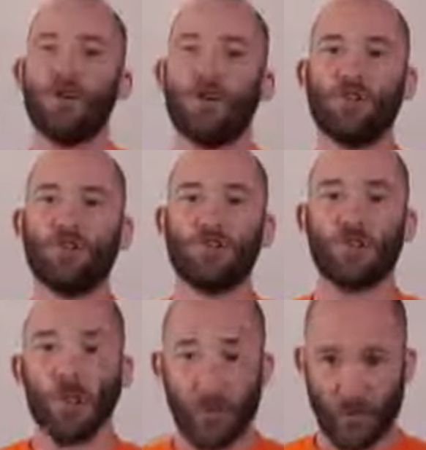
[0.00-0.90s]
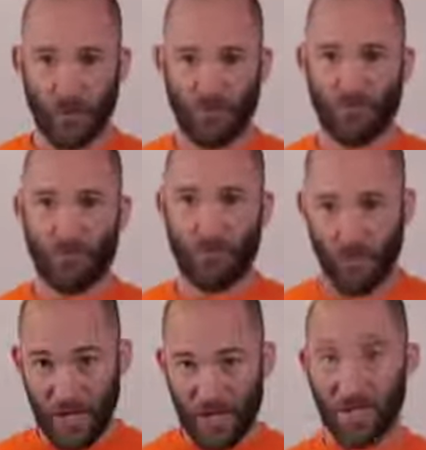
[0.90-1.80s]
Servers,
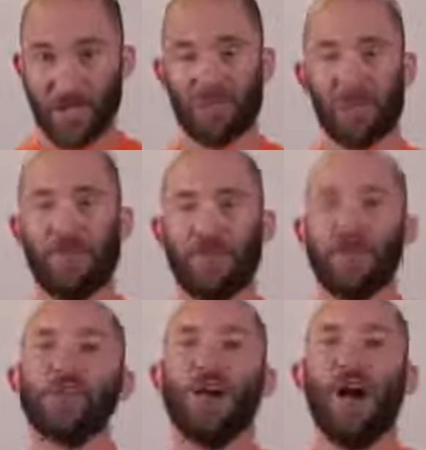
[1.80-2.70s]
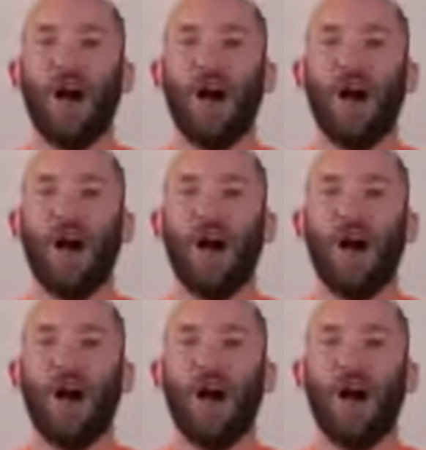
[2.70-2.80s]
real servers,